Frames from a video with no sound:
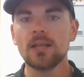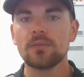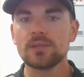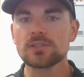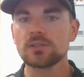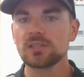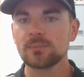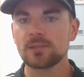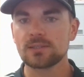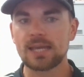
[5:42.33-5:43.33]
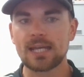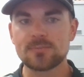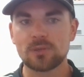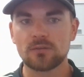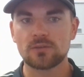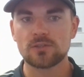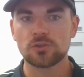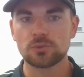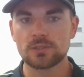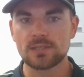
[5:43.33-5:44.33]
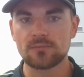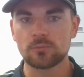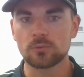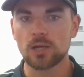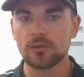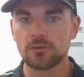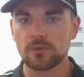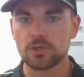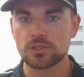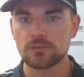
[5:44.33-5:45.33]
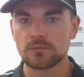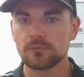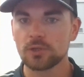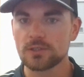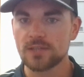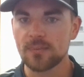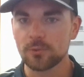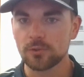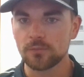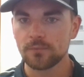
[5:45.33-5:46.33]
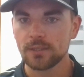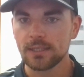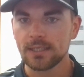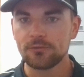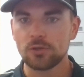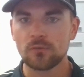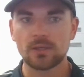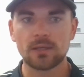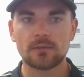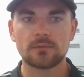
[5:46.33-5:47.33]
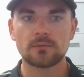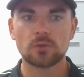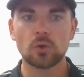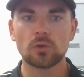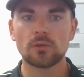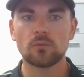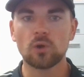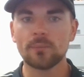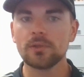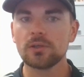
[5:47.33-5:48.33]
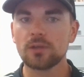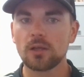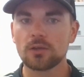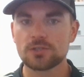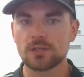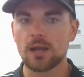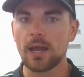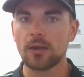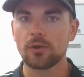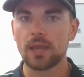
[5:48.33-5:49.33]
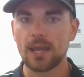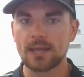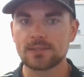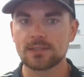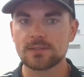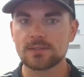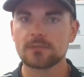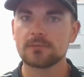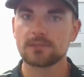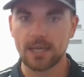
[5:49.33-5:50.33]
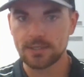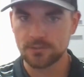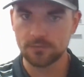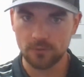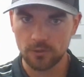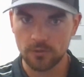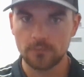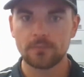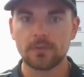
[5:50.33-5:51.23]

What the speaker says: This could limit the tax benefits you'd receive from a Roth conversion. For example, if you have a total of $1 million in IRA assets, tax deferred,